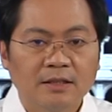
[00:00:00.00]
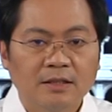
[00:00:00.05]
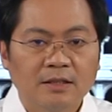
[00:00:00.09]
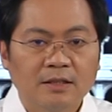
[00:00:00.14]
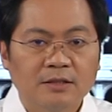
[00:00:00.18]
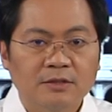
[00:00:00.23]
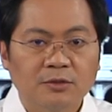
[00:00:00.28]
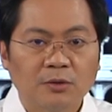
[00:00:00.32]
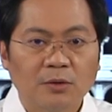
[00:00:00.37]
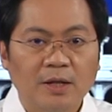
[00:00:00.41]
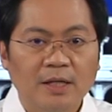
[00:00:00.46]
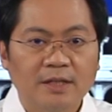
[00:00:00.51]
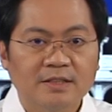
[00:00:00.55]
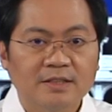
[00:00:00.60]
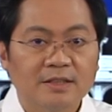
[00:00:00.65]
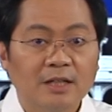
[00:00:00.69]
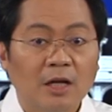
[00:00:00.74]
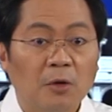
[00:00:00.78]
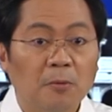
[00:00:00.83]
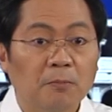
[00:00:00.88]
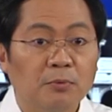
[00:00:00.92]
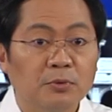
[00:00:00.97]
So let's
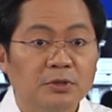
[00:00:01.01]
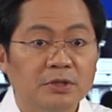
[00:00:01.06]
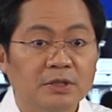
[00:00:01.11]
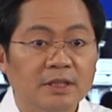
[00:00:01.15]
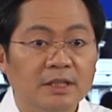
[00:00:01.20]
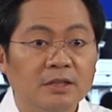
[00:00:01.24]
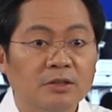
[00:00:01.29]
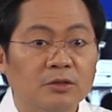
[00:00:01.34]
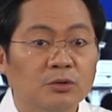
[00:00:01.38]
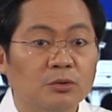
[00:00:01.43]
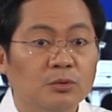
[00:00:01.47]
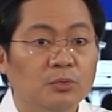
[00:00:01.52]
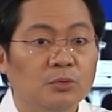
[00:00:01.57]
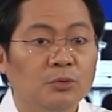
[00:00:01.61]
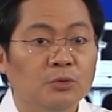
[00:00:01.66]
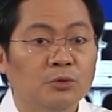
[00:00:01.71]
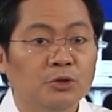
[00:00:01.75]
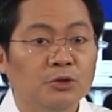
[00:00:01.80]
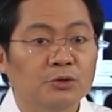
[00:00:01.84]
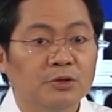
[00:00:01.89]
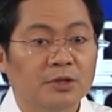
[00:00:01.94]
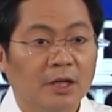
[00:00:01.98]
now proceed to
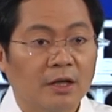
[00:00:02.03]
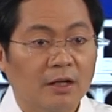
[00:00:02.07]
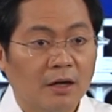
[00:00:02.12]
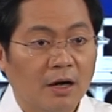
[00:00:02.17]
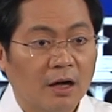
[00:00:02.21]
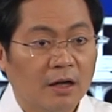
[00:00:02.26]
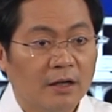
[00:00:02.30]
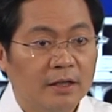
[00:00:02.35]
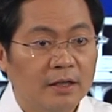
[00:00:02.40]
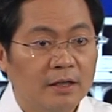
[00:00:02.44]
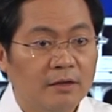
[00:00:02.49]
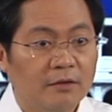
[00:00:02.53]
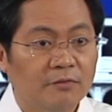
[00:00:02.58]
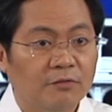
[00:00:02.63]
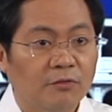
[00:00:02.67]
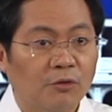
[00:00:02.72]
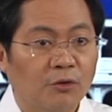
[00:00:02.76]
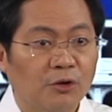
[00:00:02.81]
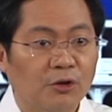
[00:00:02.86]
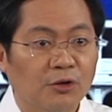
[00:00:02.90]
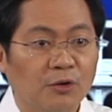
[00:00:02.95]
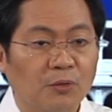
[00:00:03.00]
Yusek Rocky
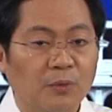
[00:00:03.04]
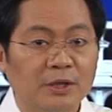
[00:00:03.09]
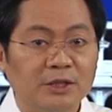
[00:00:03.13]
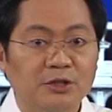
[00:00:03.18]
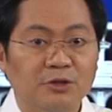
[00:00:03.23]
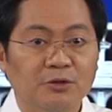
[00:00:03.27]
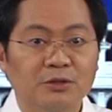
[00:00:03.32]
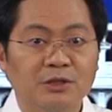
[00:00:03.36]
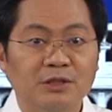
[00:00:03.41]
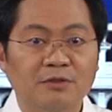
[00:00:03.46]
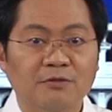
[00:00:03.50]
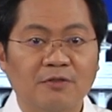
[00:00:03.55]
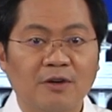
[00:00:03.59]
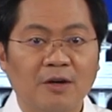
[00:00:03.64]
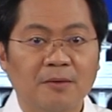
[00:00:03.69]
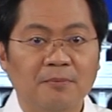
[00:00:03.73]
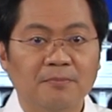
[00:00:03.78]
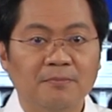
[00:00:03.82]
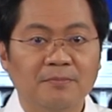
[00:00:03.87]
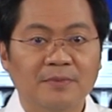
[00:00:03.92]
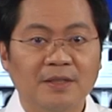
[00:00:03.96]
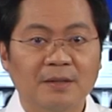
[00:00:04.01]
for questions
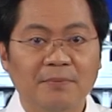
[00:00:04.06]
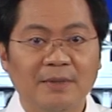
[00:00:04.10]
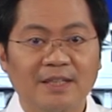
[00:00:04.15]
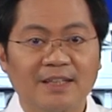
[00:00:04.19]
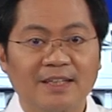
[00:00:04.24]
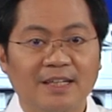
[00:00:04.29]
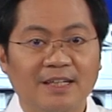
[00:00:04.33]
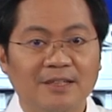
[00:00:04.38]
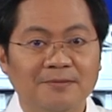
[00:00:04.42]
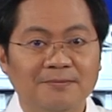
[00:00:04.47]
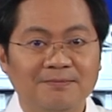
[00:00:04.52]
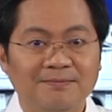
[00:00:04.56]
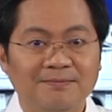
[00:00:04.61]
from the media.